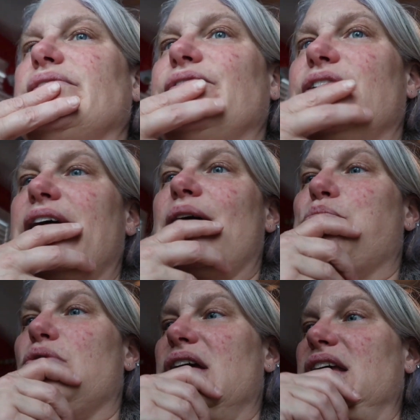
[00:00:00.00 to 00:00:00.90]
for that
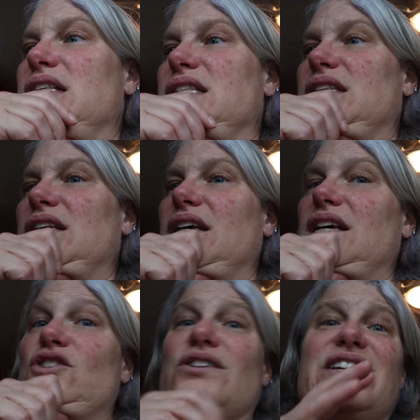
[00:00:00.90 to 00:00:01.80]
price.
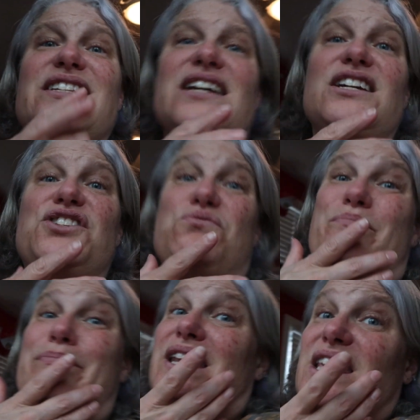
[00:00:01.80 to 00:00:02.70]
So at least I could do a
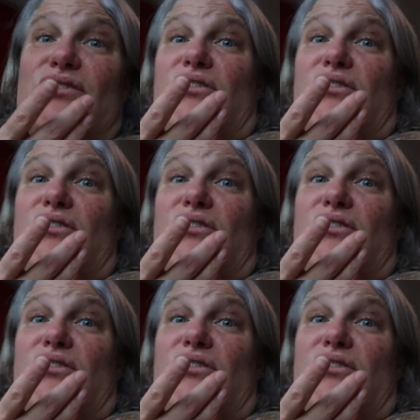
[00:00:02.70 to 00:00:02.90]
mini